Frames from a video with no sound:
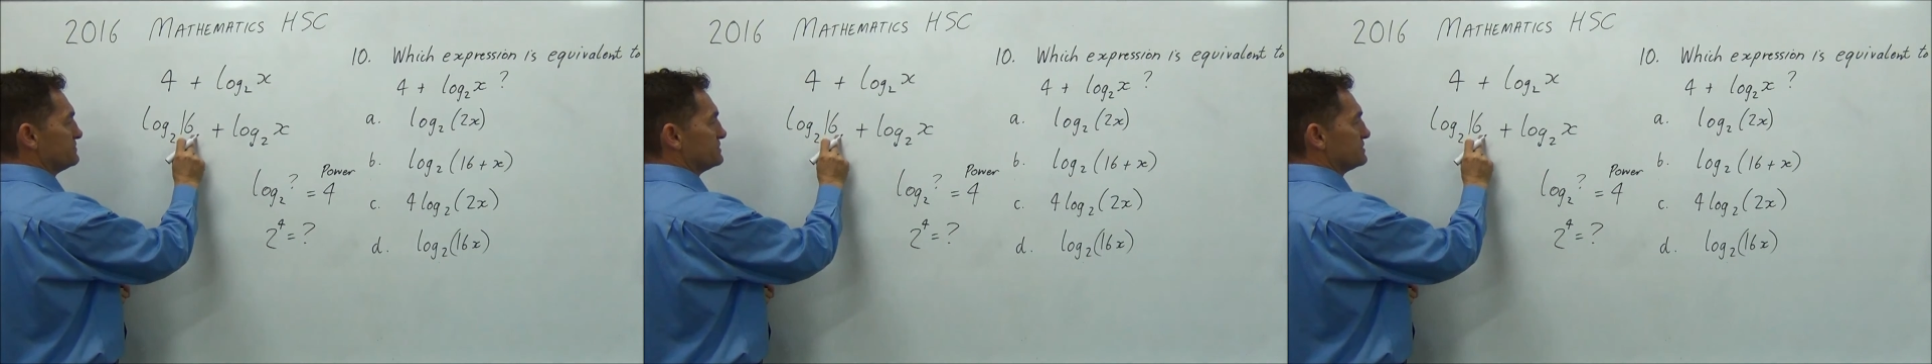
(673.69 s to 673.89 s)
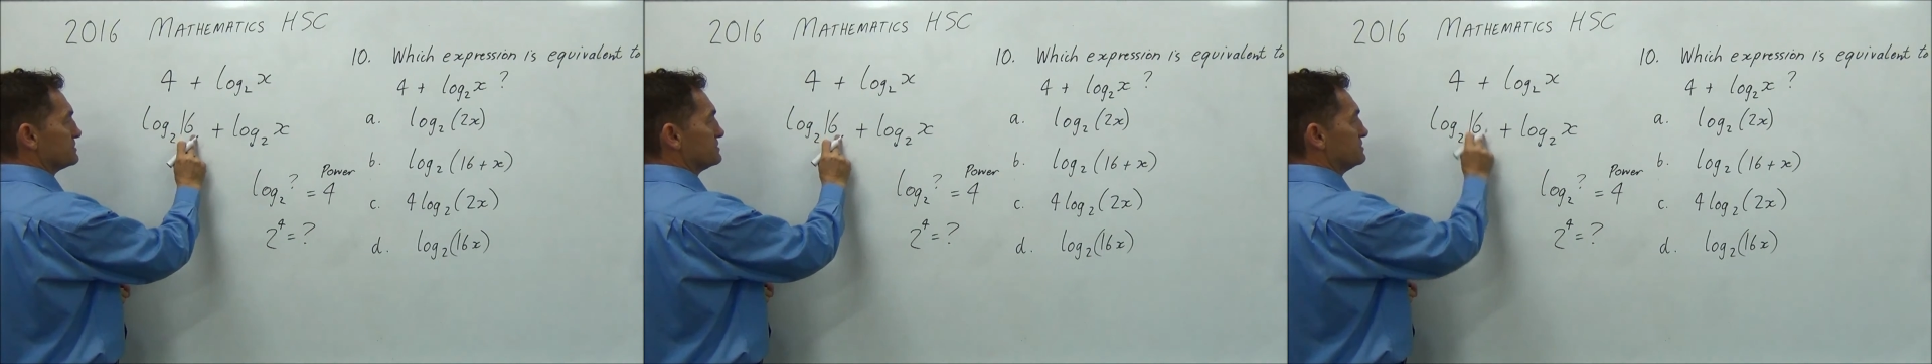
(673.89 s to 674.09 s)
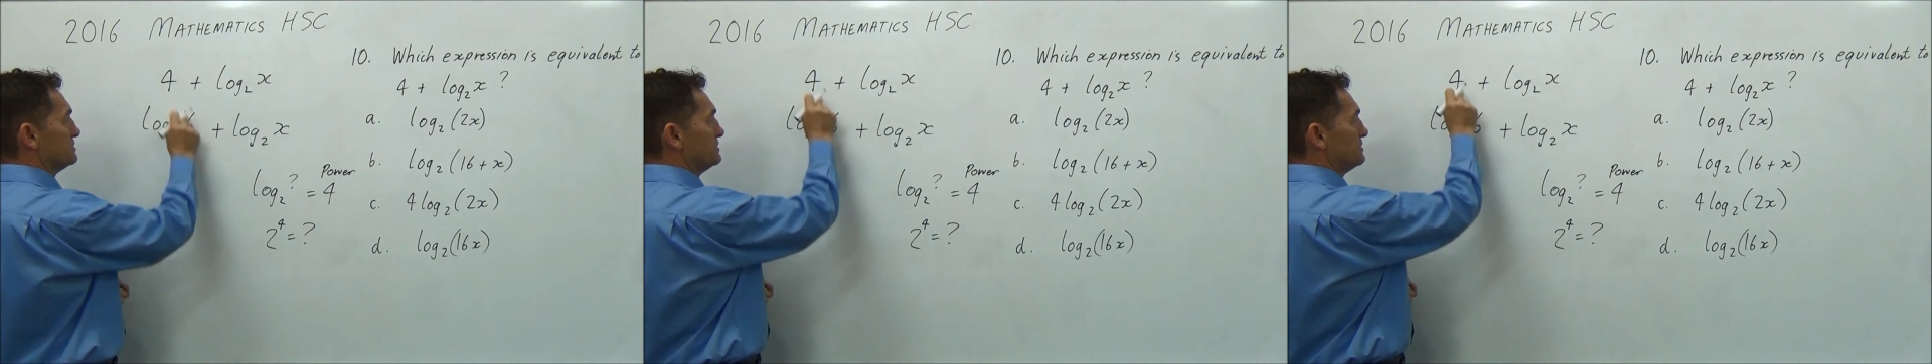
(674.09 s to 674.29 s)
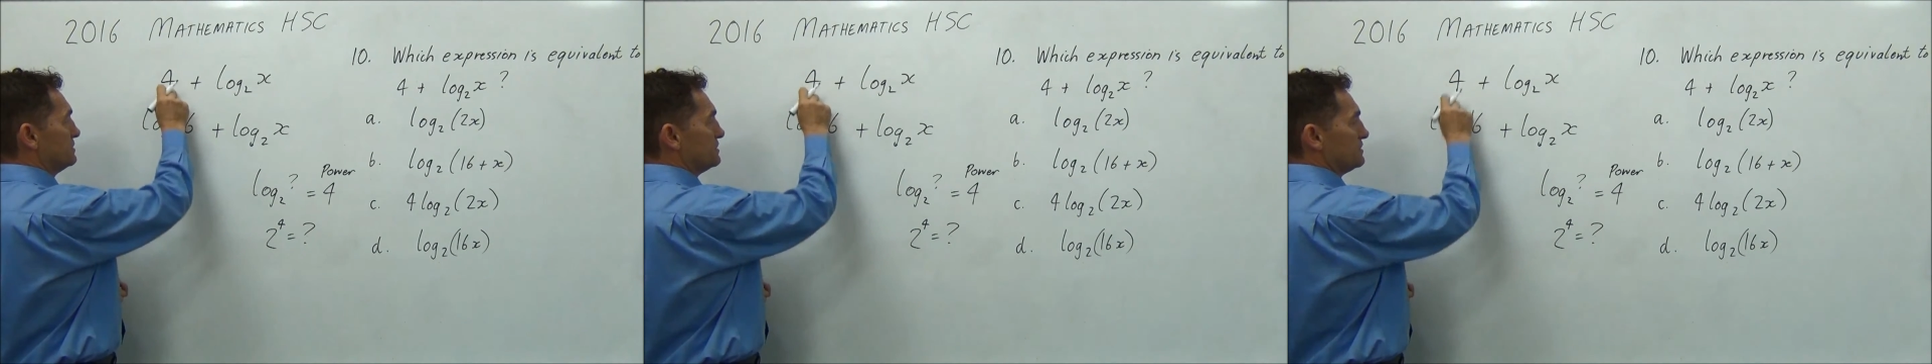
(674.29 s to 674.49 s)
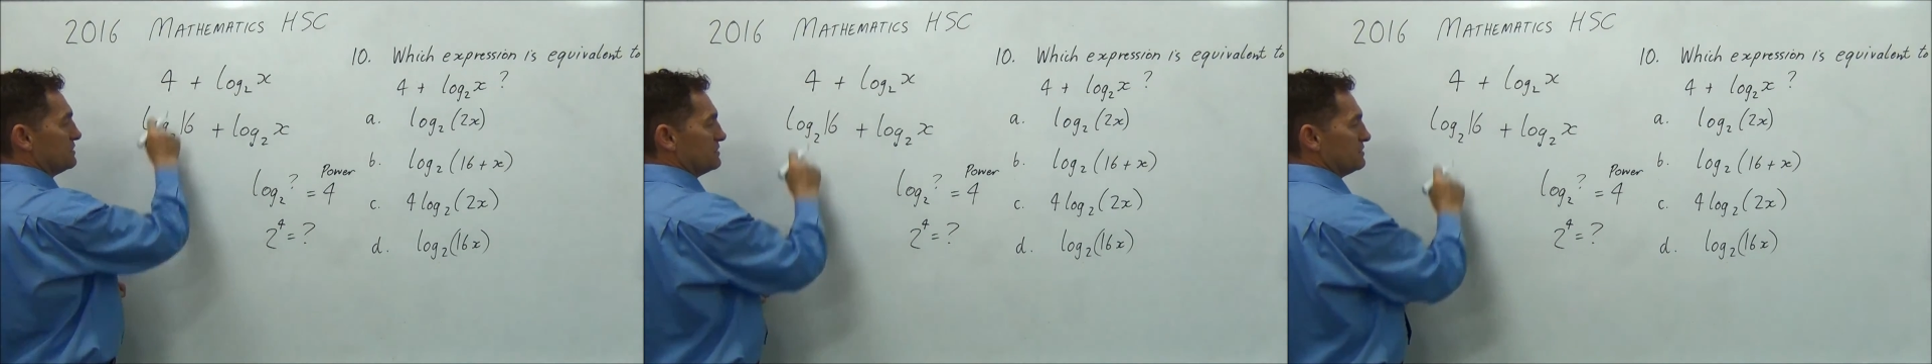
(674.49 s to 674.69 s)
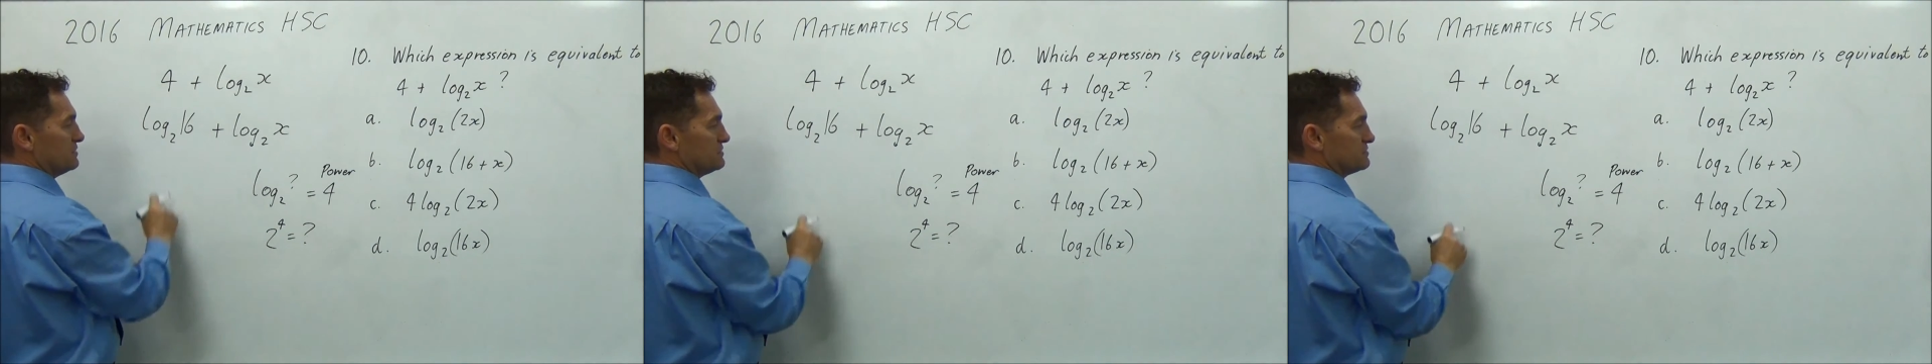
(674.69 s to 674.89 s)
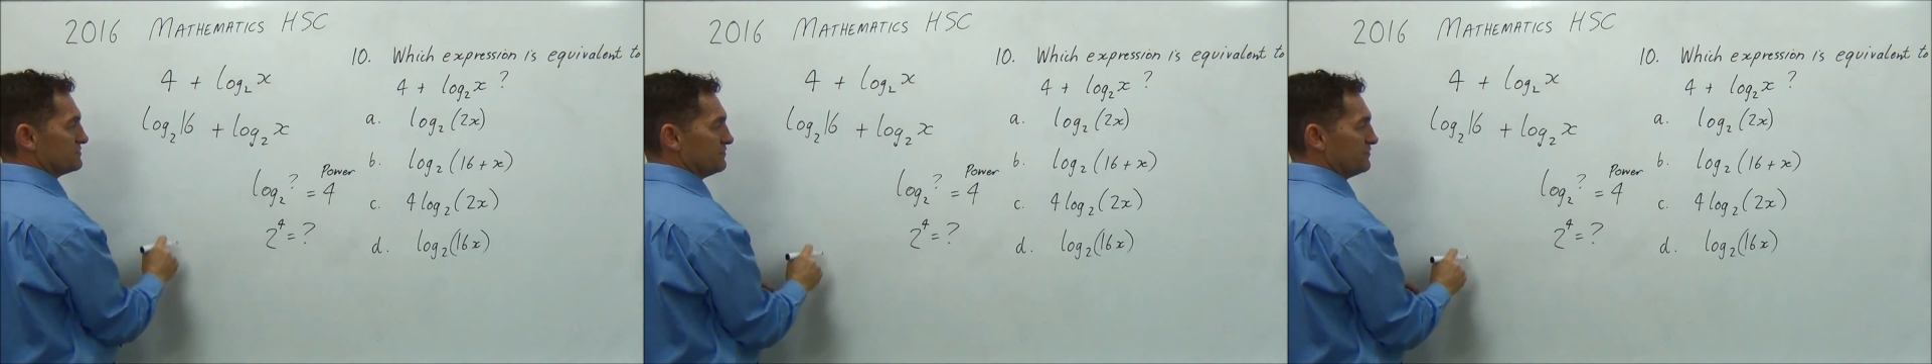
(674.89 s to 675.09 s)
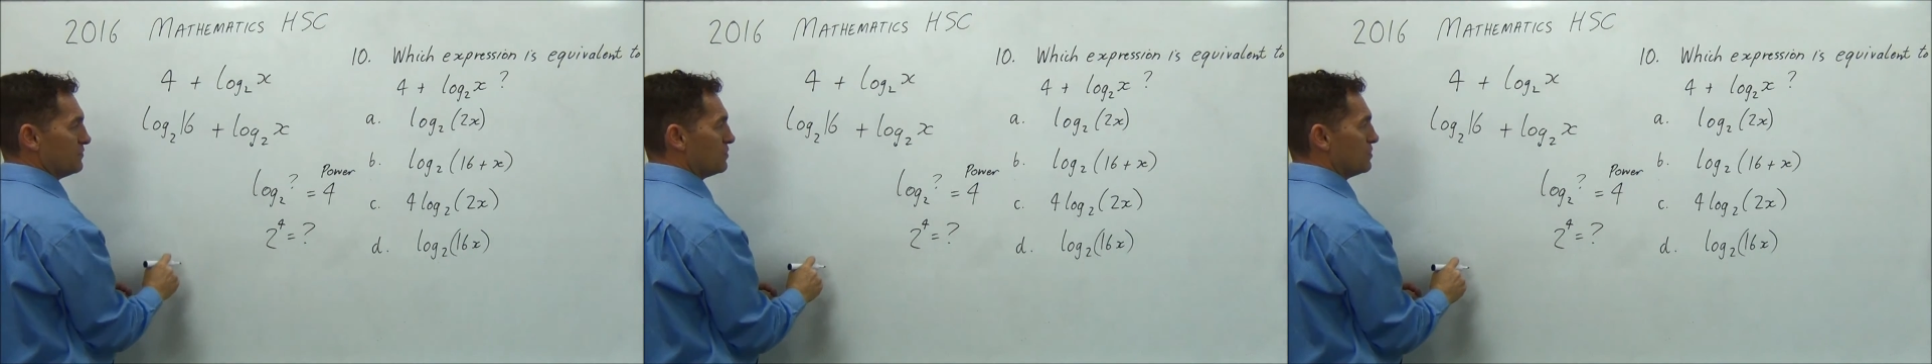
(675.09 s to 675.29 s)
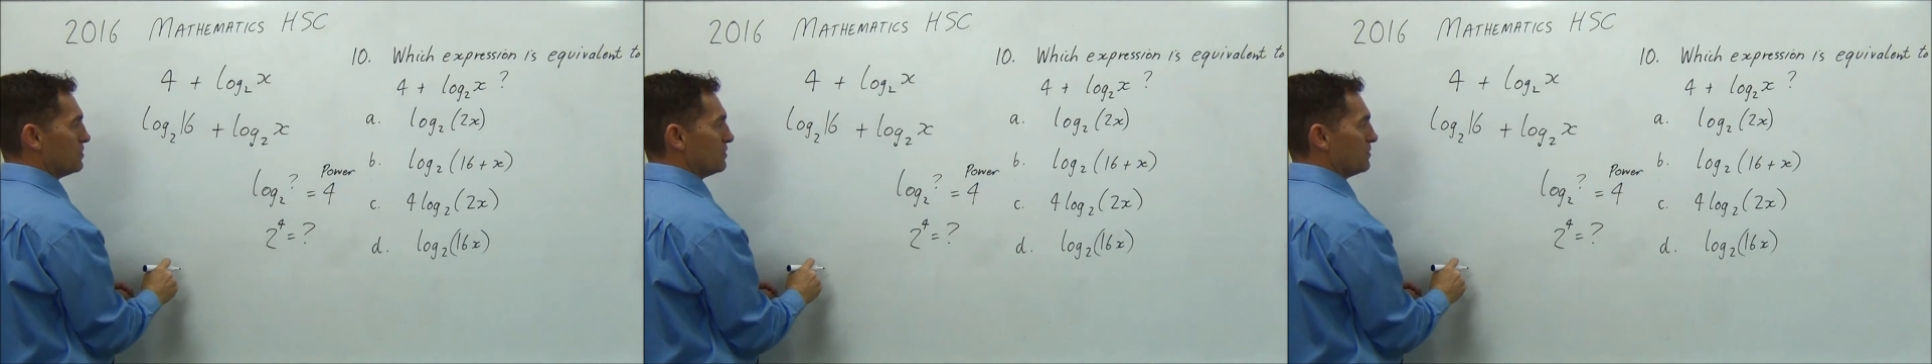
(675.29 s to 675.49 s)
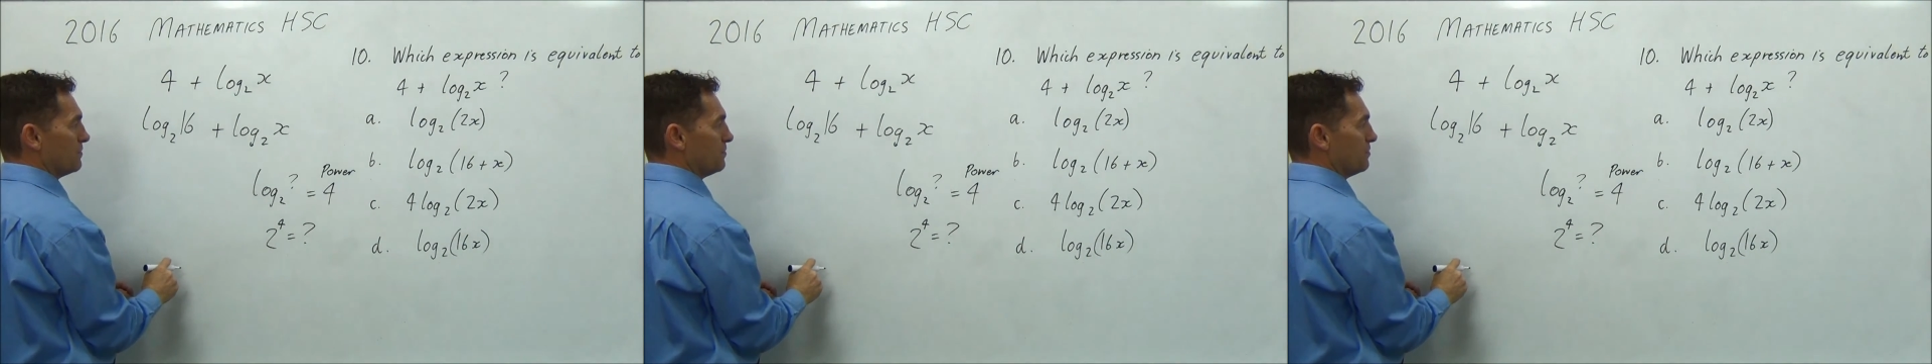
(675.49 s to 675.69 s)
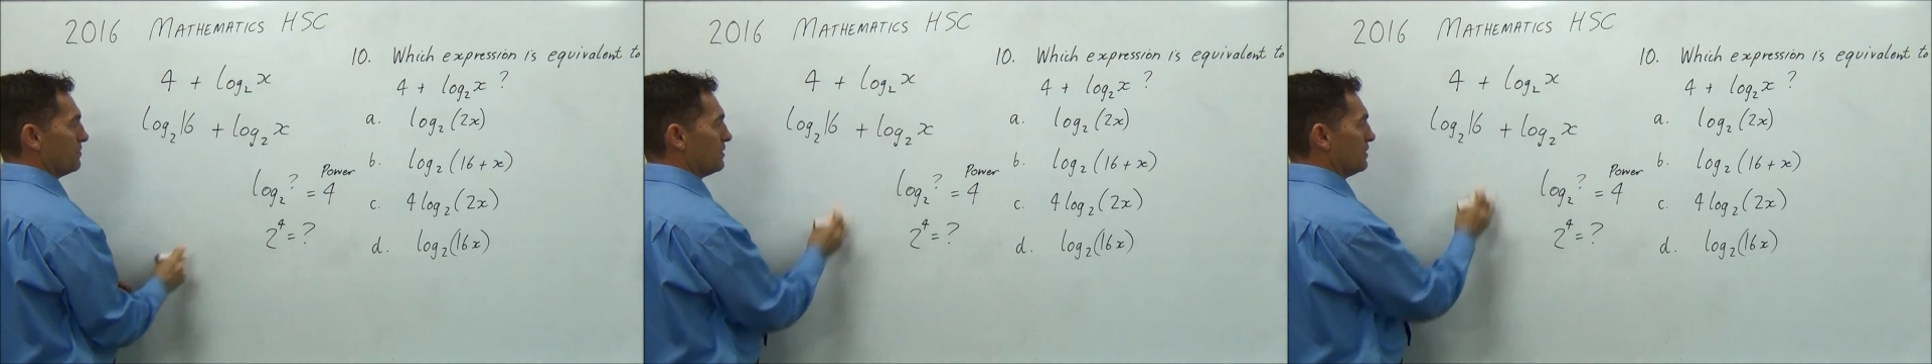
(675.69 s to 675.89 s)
16 is 4.